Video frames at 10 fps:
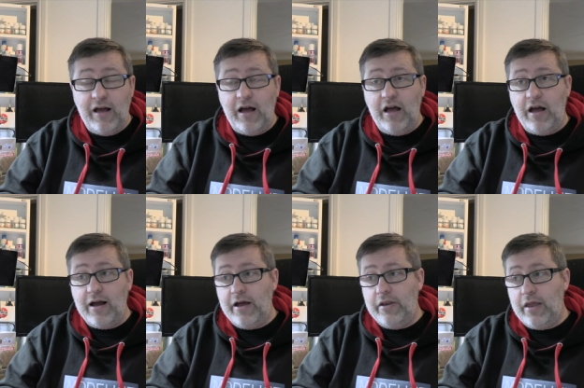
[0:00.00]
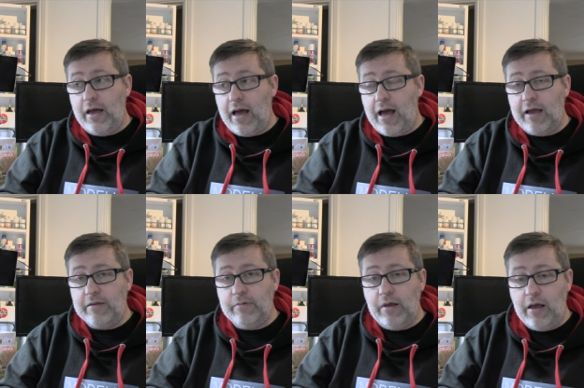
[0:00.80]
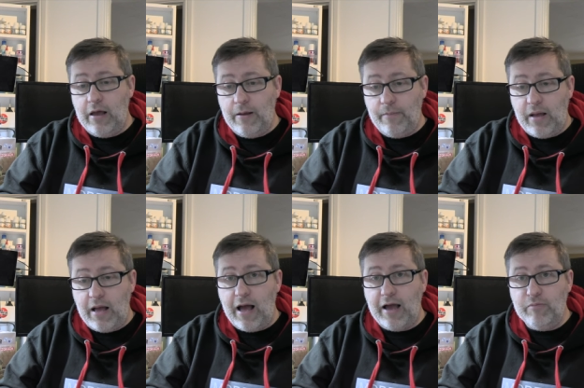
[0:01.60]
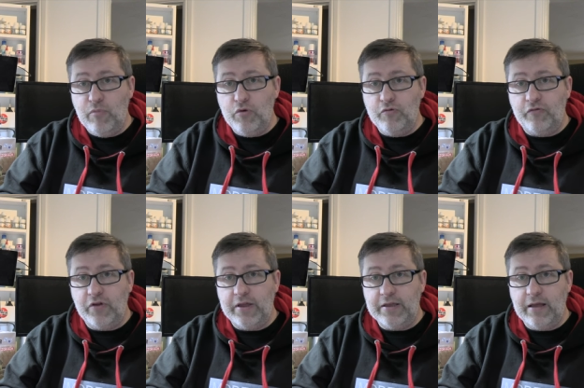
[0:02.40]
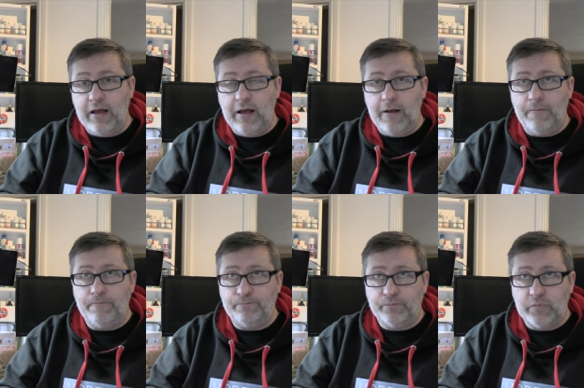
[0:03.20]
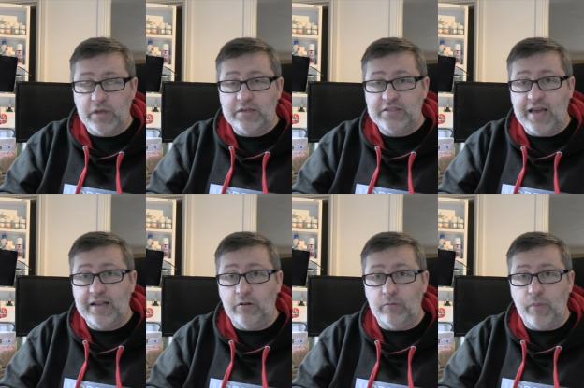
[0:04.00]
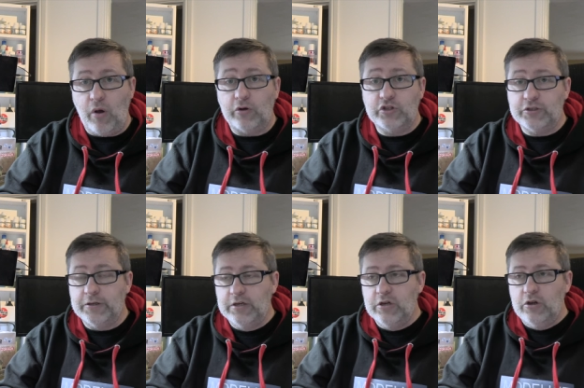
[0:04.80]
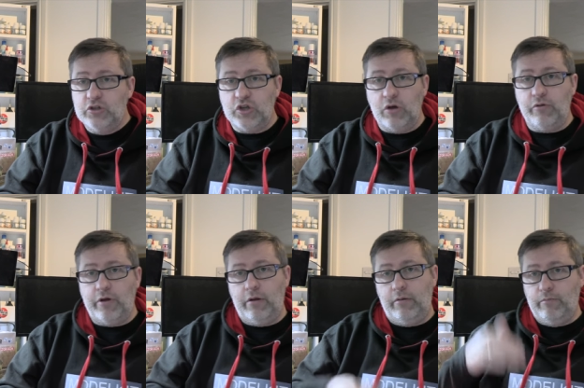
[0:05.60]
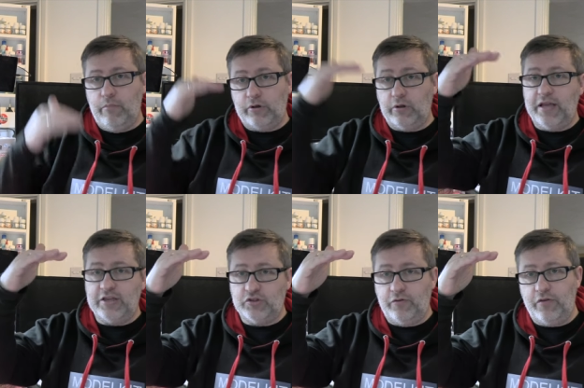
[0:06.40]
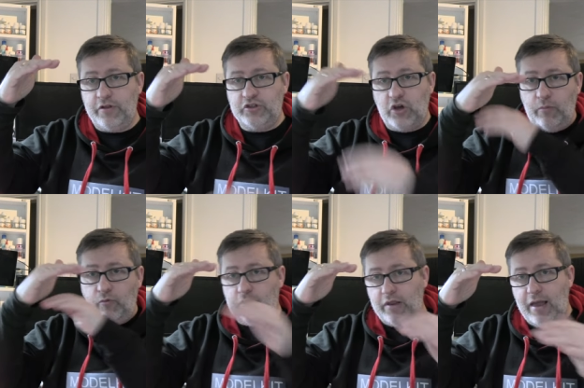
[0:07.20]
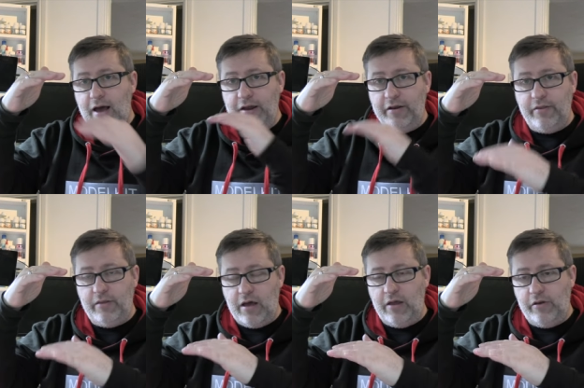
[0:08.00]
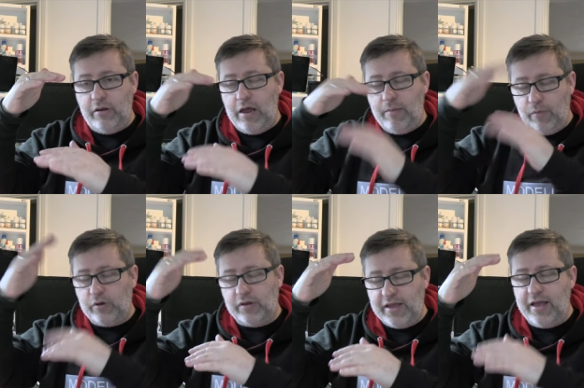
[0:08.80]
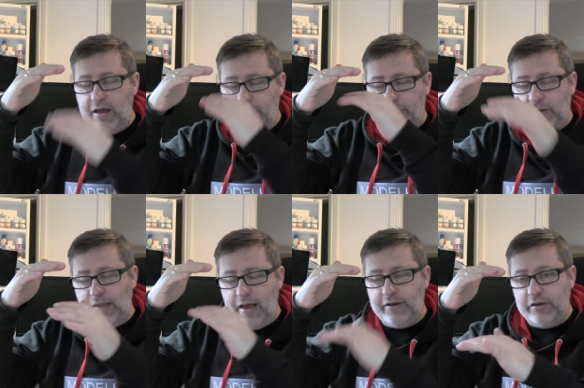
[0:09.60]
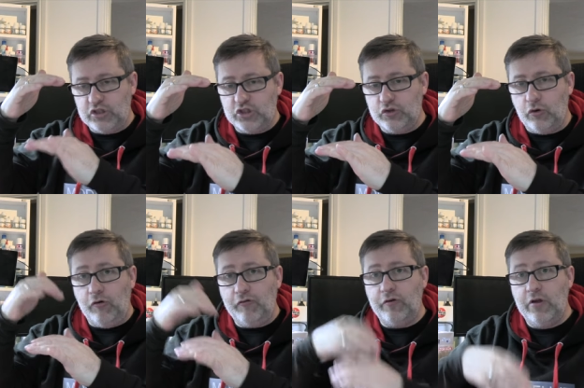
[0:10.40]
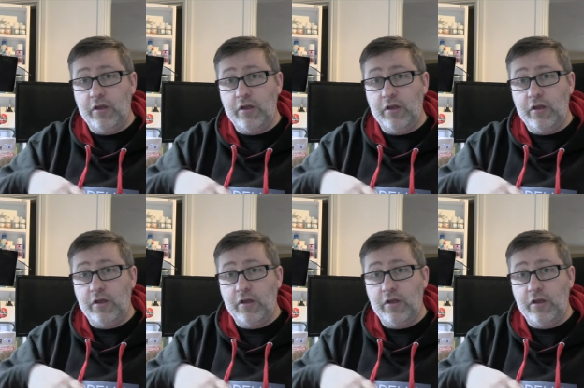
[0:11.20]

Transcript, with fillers: uh, an i um, iMovie um, title box. So the model kit stuff at the top with the line and, and uh, model kit and line and stuff